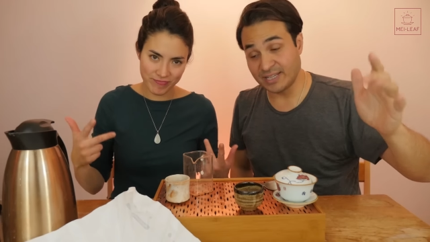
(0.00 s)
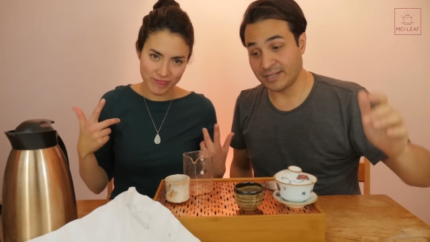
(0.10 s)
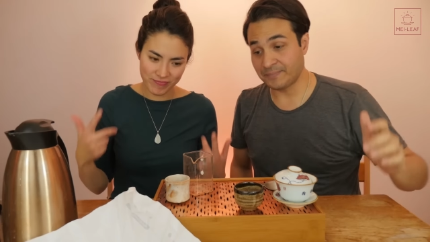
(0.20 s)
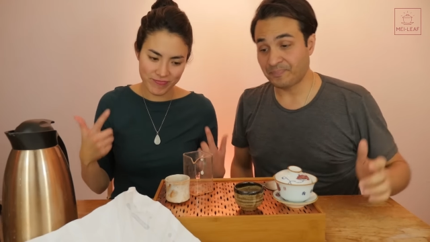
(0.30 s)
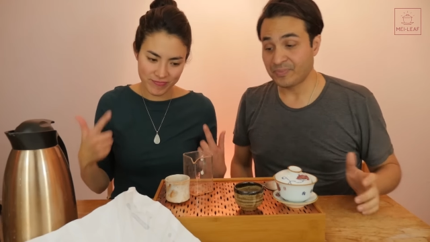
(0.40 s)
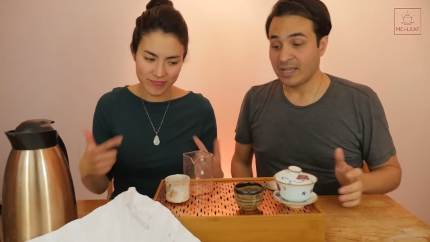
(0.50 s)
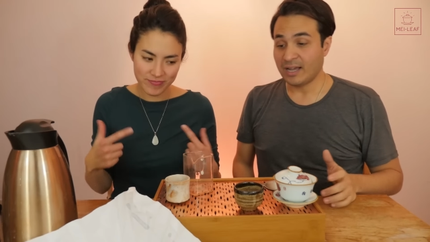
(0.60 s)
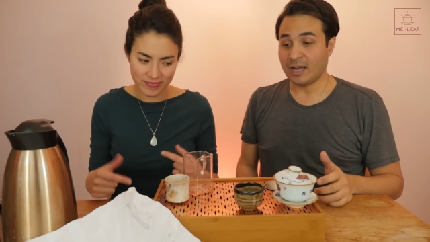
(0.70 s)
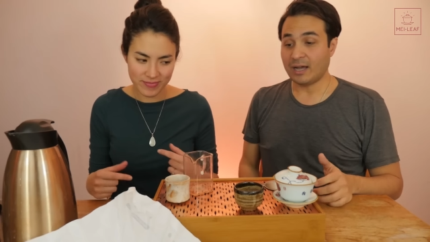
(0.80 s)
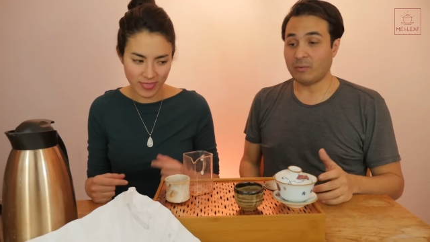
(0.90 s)
Speaker 1: in.
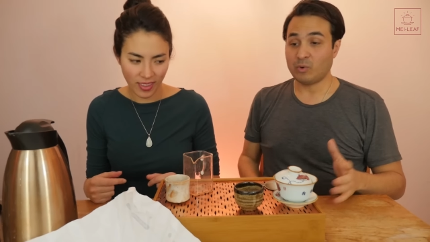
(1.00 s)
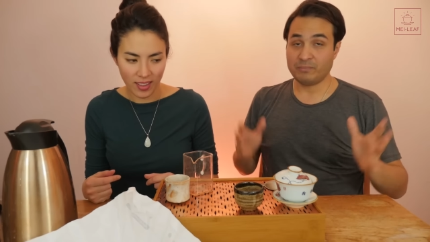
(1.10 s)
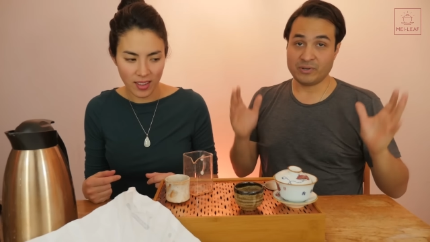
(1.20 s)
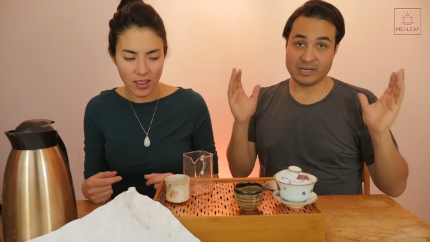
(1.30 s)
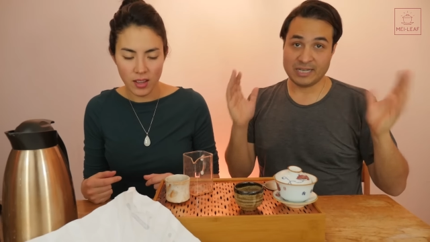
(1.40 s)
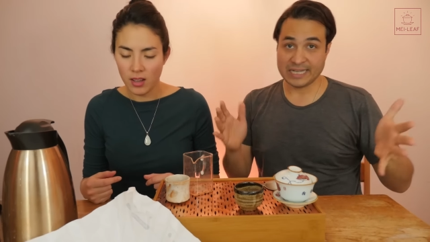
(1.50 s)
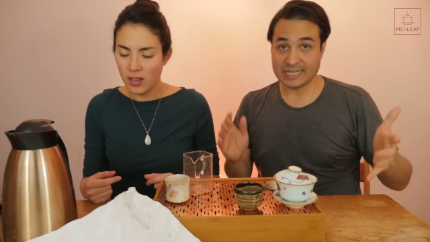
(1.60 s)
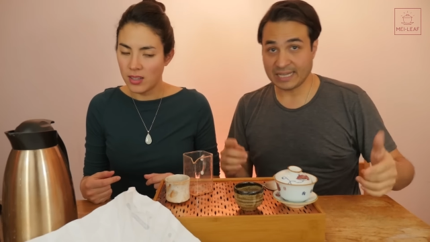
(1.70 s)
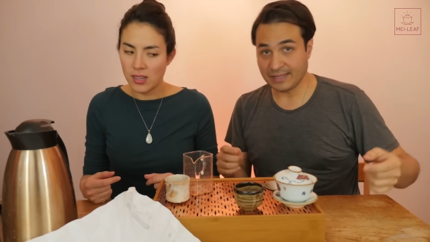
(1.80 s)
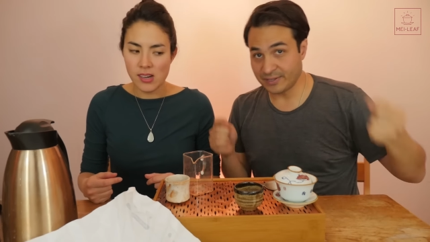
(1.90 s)
Uh, we'll put a
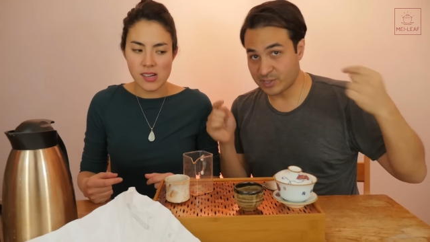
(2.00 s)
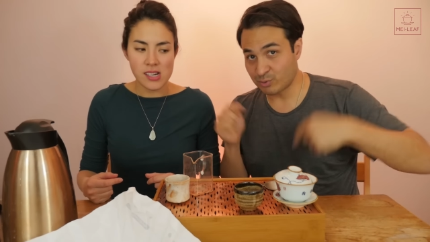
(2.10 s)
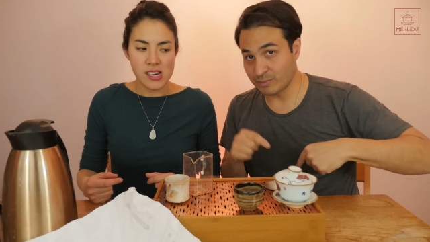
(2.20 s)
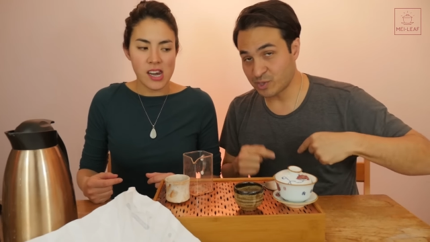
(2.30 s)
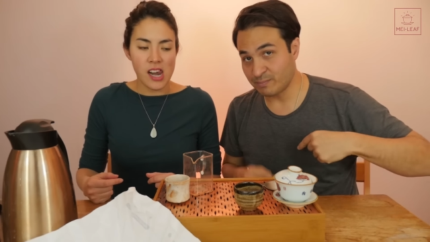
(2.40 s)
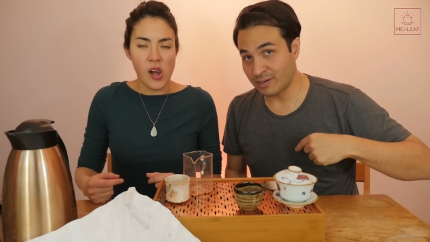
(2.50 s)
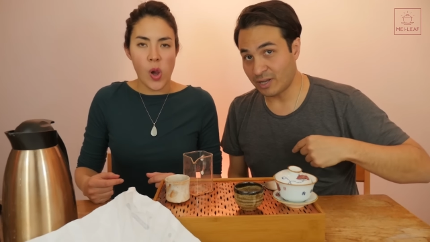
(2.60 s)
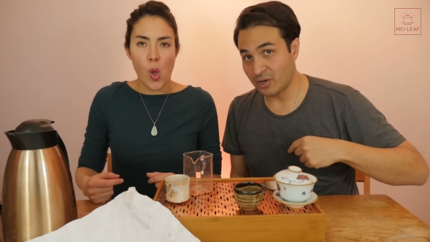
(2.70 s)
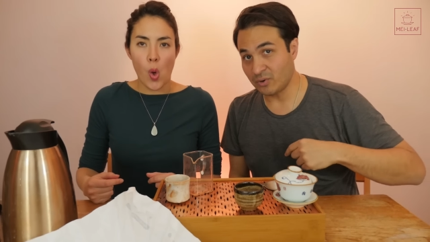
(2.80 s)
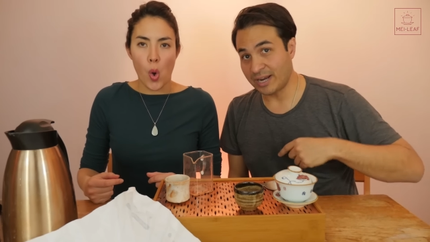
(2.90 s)
link in the description
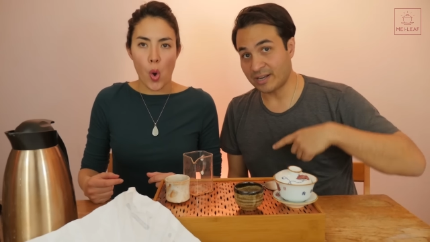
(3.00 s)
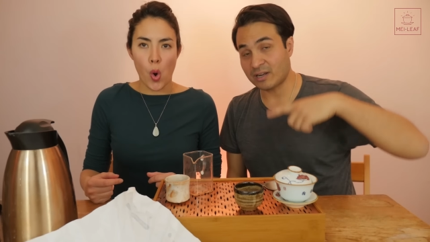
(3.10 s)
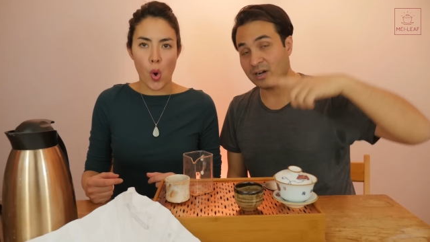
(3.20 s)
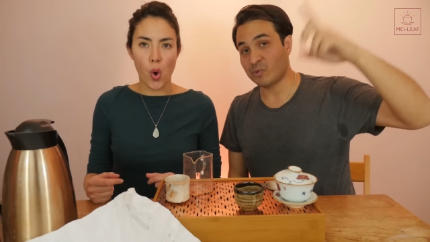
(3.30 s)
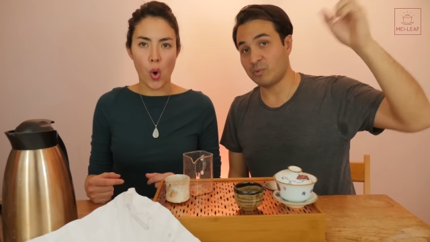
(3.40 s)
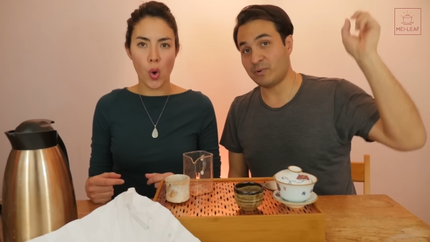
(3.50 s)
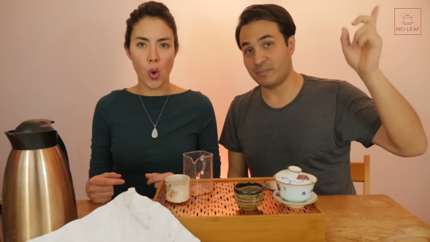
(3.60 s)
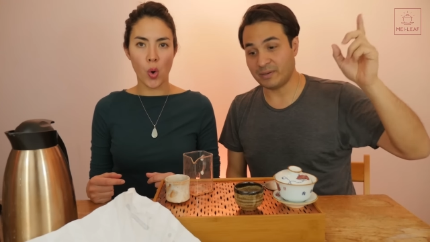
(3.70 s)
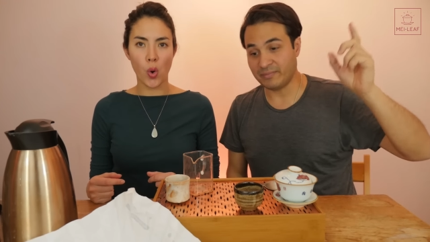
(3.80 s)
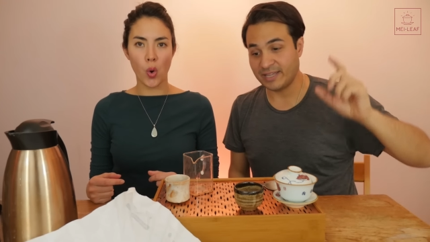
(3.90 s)
below and a card will
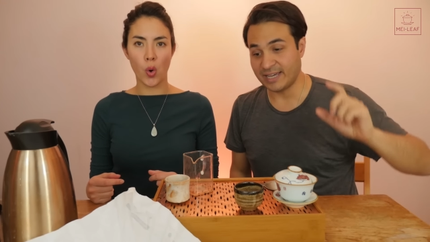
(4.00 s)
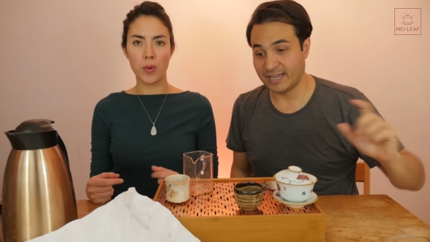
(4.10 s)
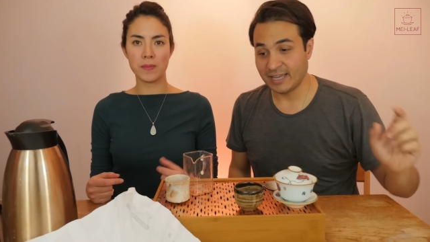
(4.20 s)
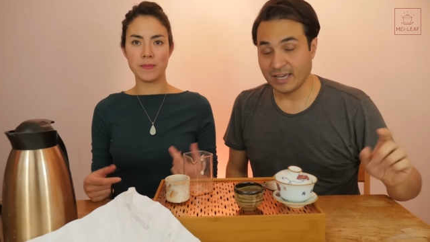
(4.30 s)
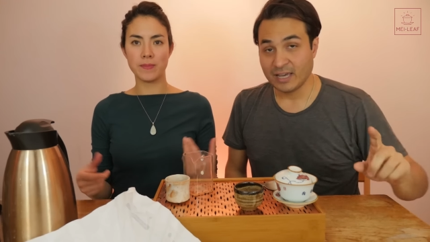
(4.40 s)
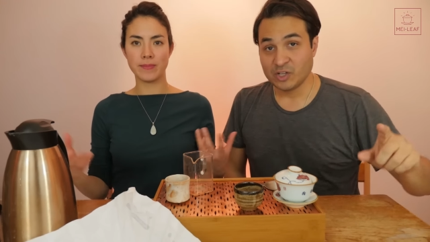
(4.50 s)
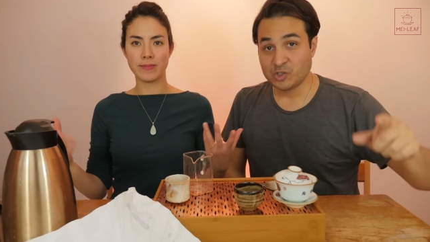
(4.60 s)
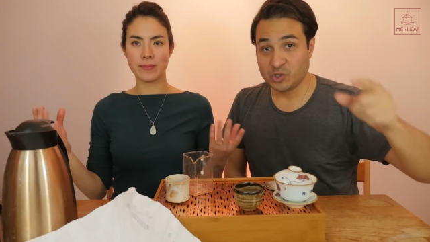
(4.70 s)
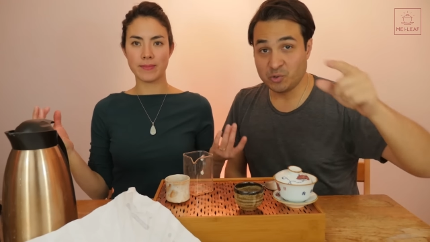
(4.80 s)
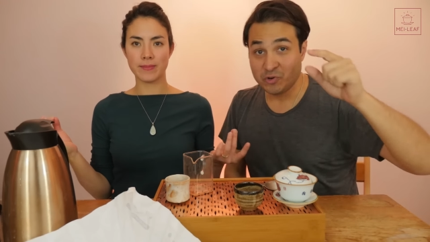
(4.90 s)
pop up there.
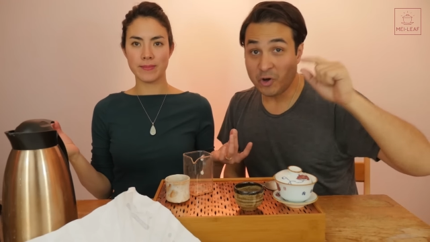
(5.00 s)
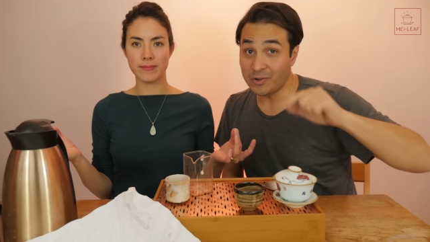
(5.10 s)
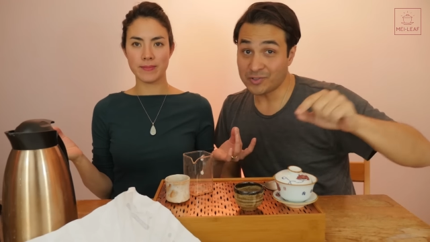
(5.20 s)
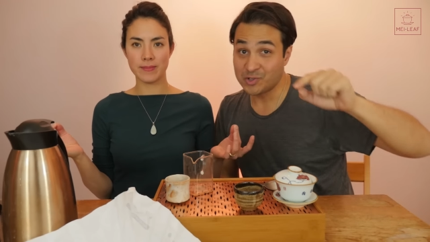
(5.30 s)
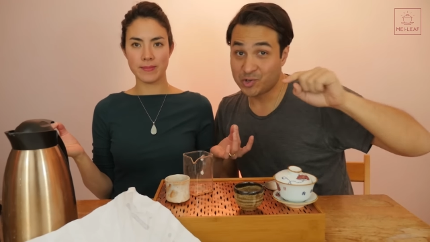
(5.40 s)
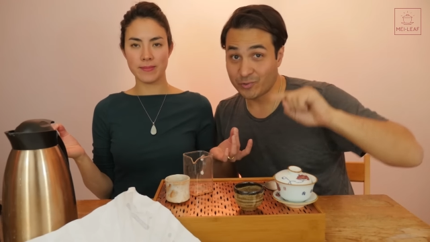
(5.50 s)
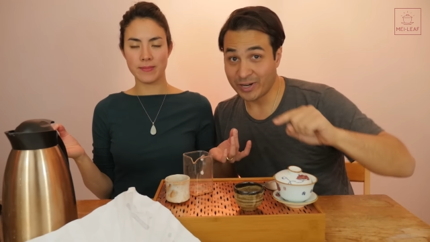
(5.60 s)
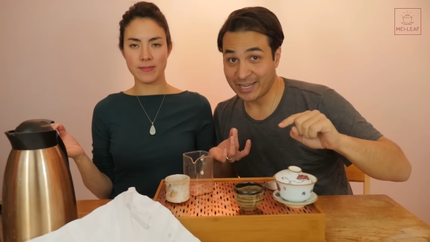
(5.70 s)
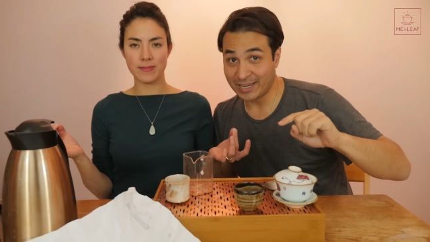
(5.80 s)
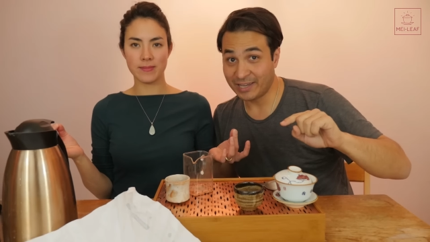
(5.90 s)
Do not
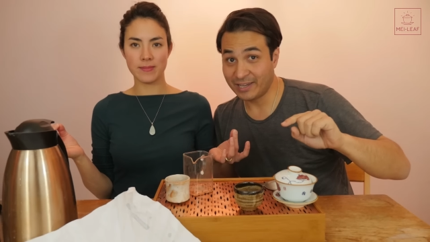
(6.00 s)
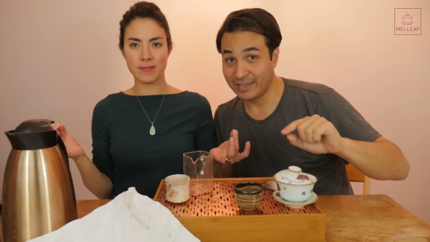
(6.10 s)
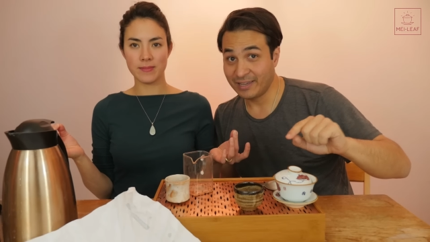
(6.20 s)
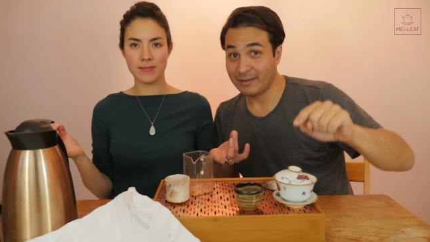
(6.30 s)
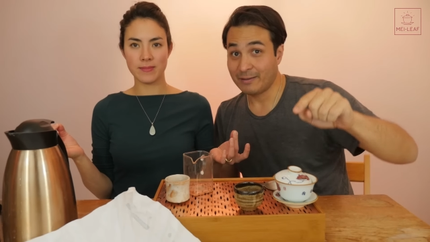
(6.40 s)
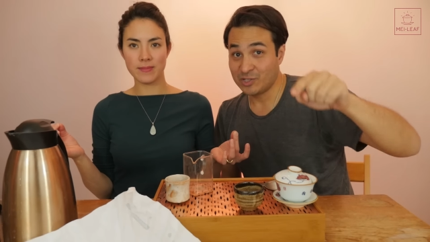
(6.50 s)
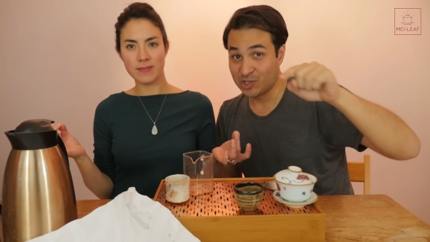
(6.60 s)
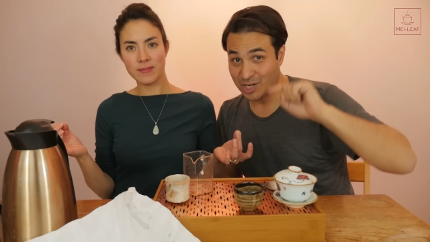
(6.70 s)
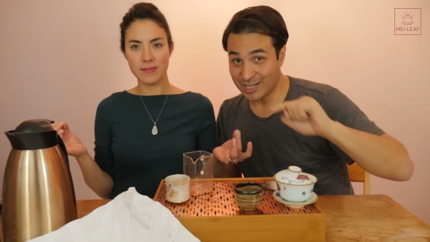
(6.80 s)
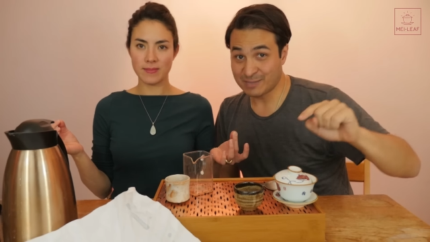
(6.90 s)
drink
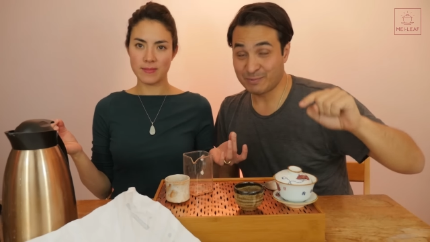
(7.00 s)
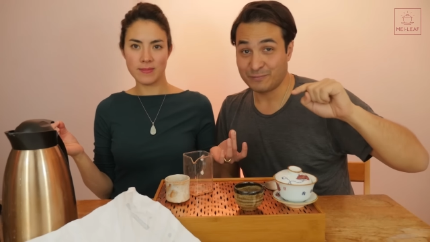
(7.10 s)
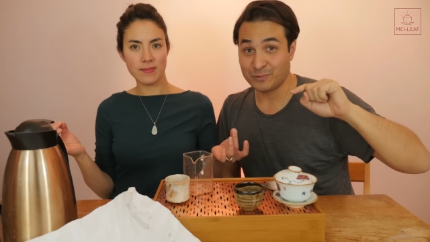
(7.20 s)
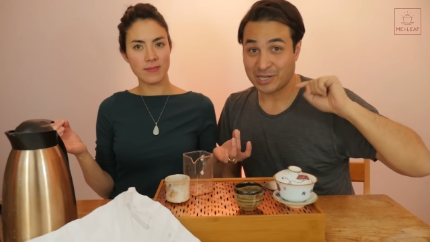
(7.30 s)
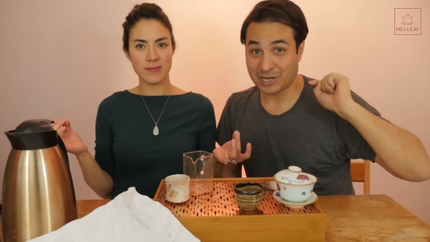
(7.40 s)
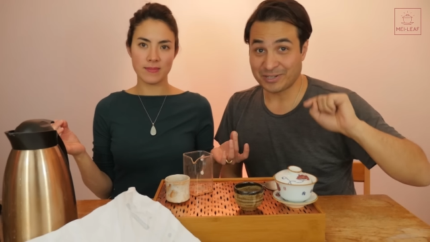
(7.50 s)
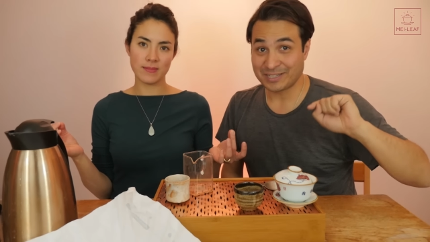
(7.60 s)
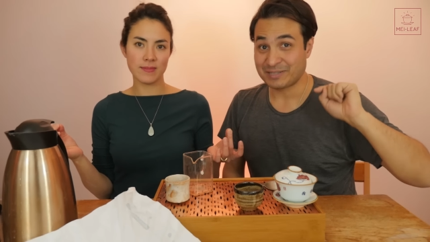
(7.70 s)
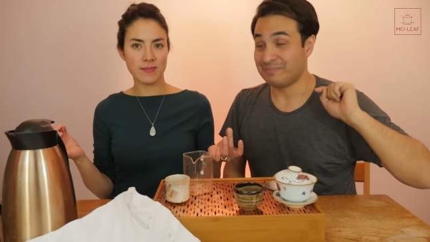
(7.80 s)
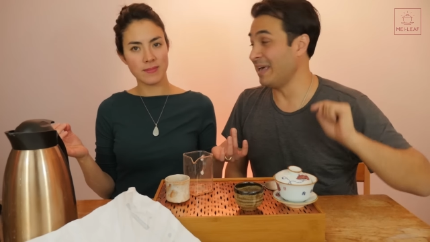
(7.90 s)
just before
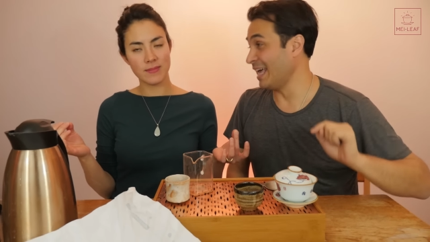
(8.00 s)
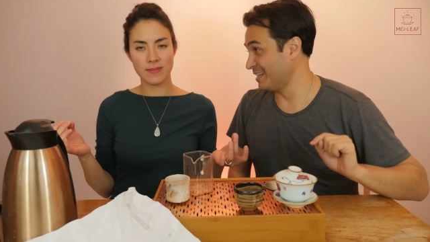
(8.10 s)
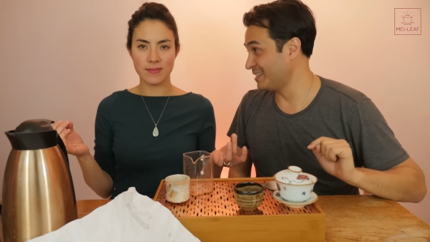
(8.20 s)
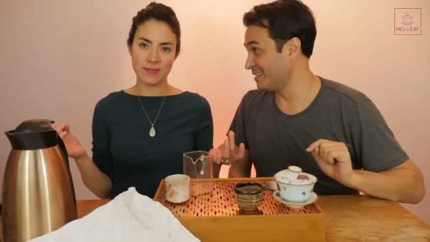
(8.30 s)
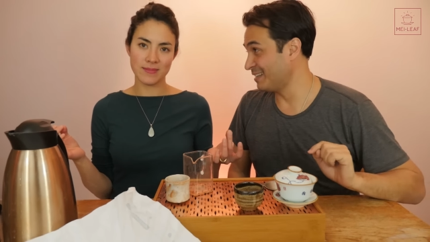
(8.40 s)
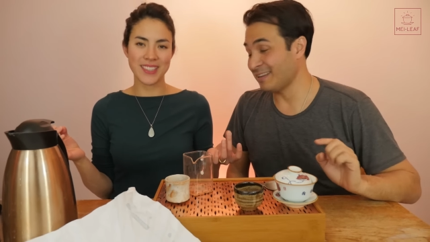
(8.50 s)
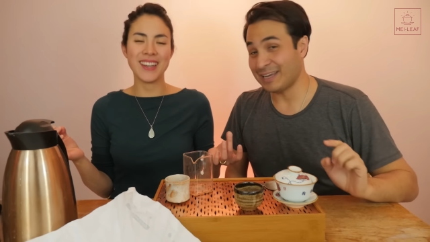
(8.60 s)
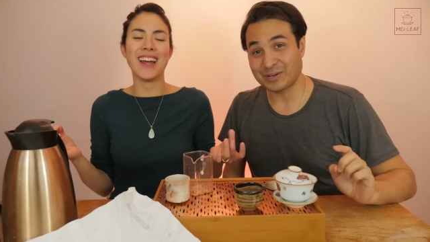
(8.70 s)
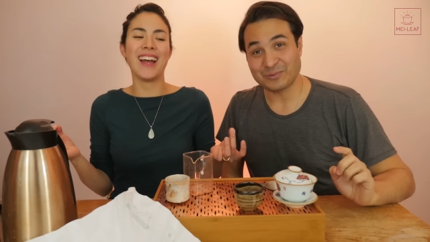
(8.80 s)
going to bed, like